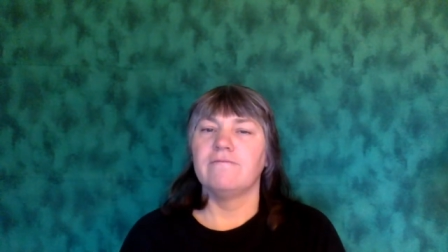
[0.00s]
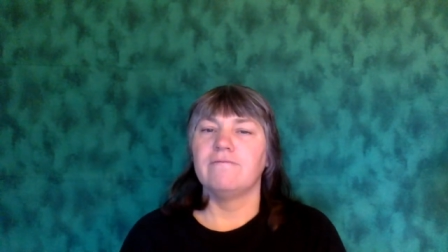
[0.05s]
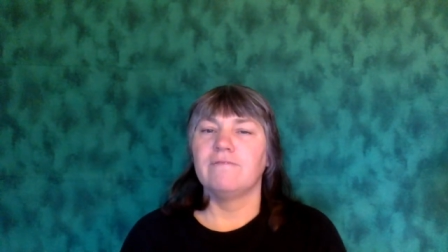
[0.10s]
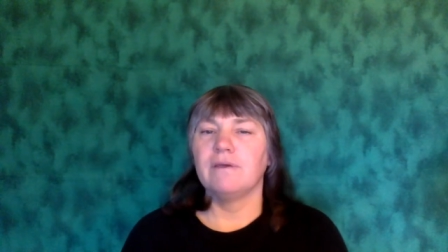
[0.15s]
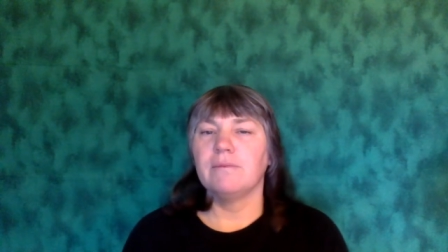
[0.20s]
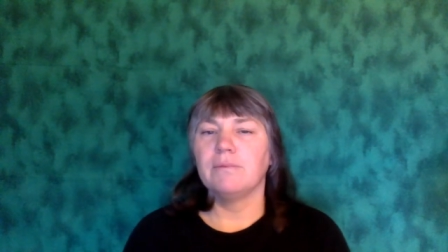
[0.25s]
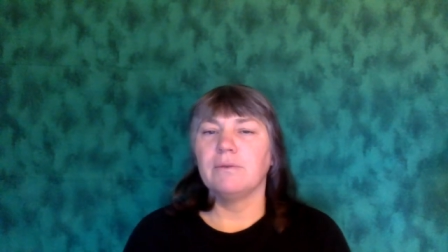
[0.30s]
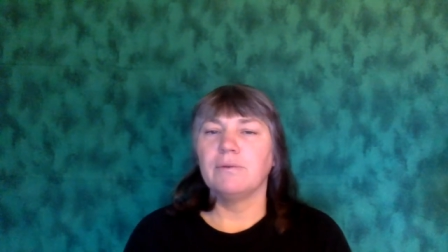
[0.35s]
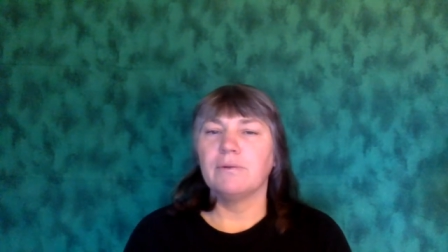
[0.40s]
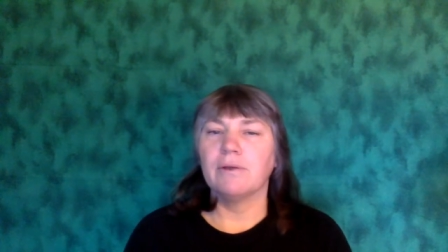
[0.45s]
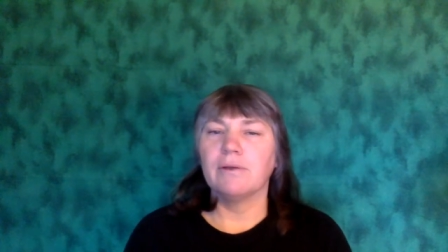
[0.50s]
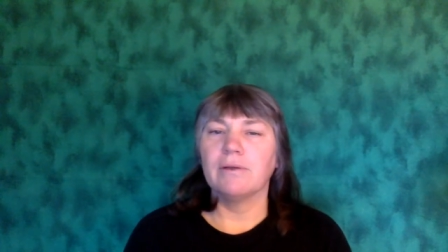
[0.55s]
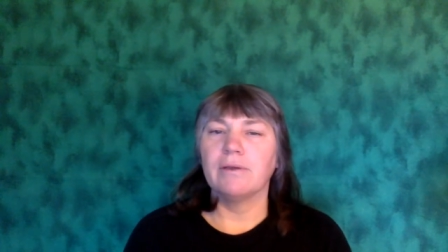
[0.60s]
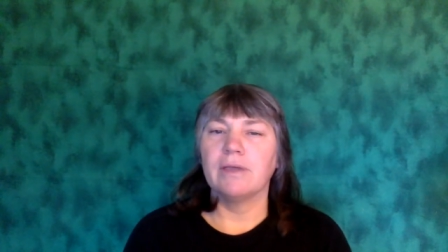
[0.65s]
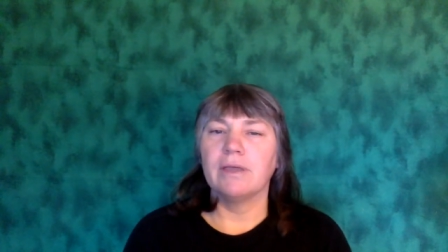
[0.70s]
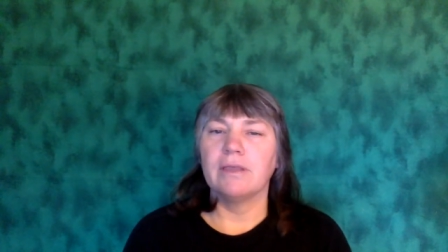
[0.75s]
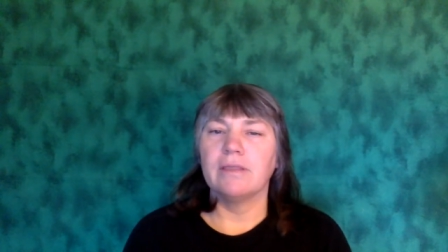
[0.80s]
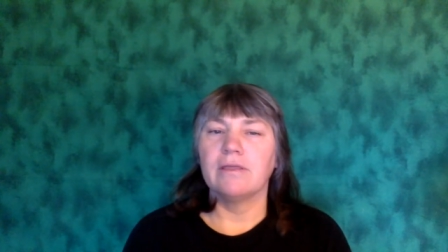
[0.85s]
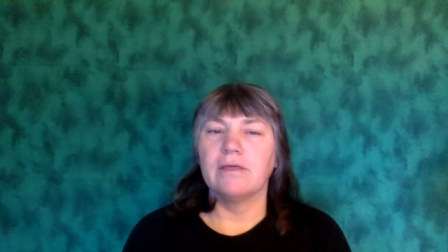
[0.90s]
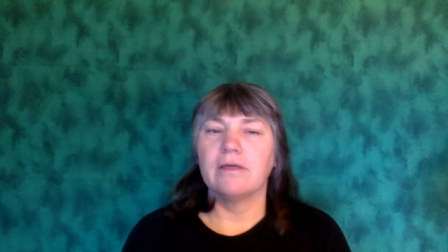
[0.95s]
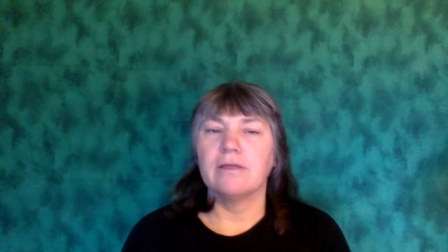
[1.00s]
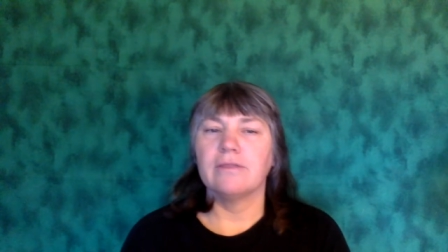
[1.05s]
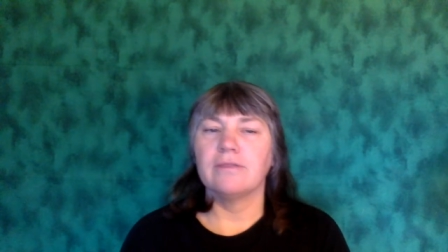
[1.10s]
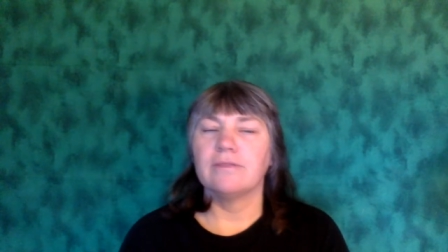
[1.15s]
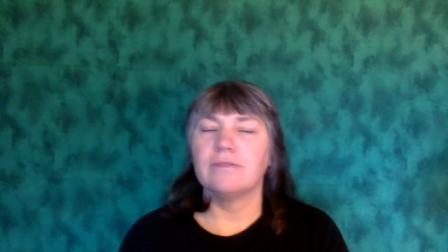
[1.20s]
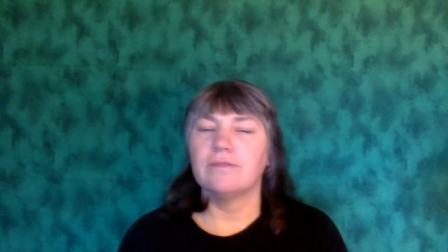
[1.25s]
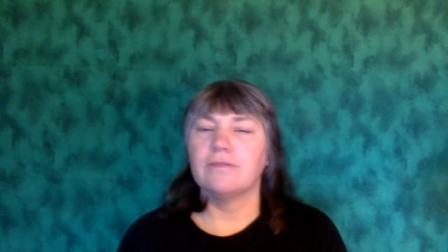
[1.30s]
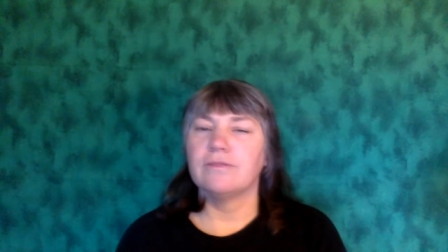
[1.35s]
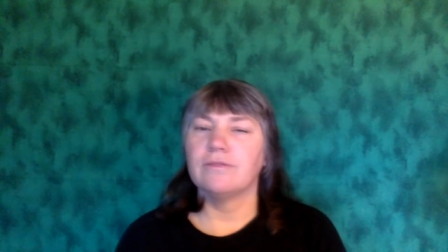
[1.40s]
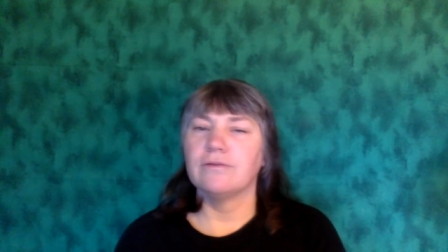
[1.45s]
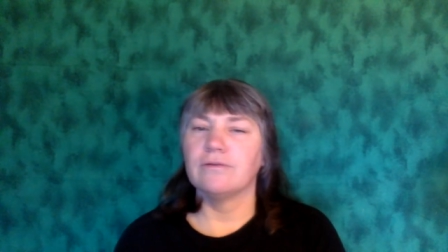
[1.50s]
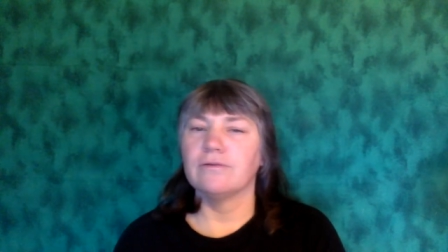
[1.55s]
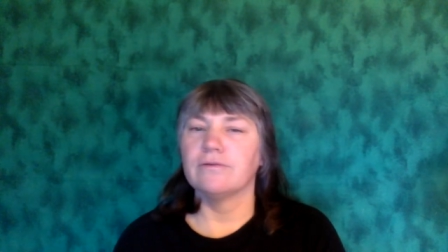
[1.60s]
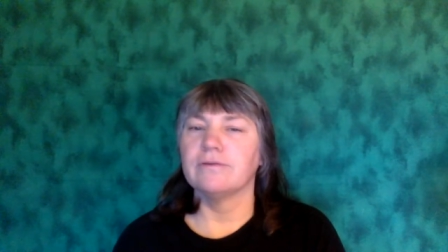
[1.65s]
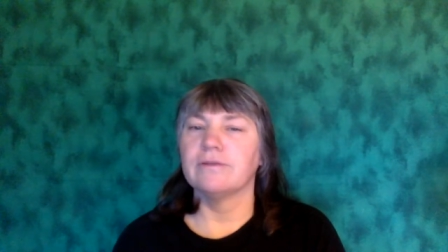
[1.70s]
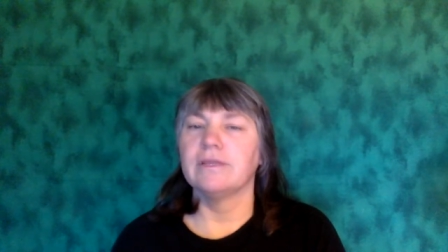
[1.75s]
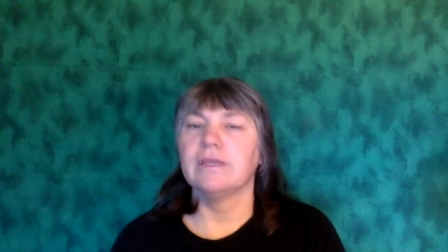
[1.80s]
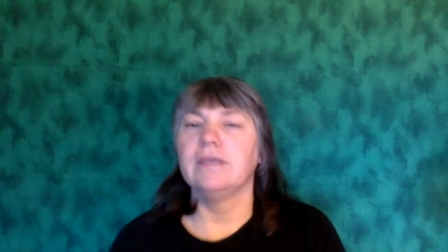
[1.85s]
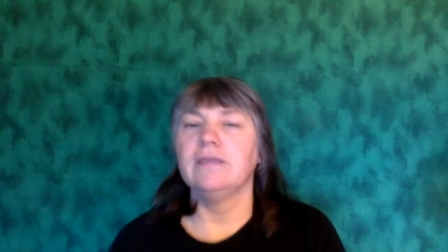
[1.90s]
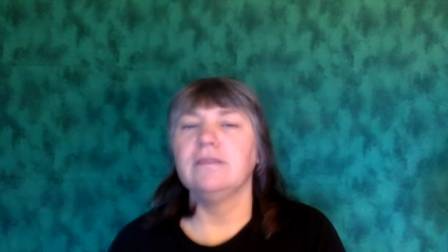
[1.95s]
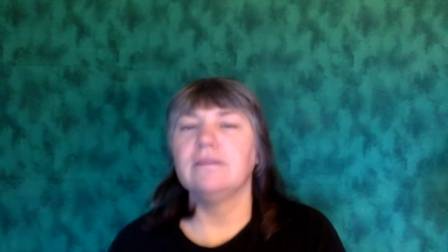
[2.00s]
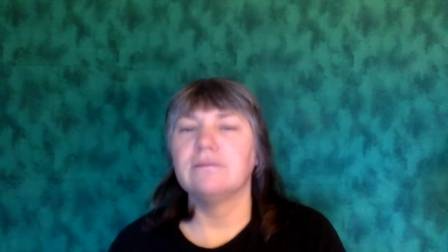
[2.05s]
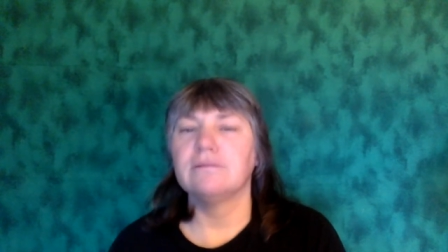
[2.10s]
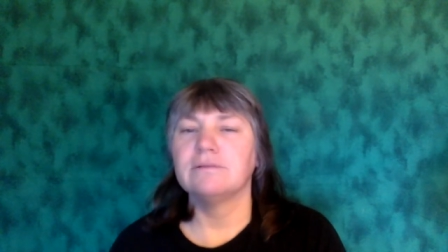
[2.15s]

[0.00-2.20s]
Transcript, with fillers: February the 13th,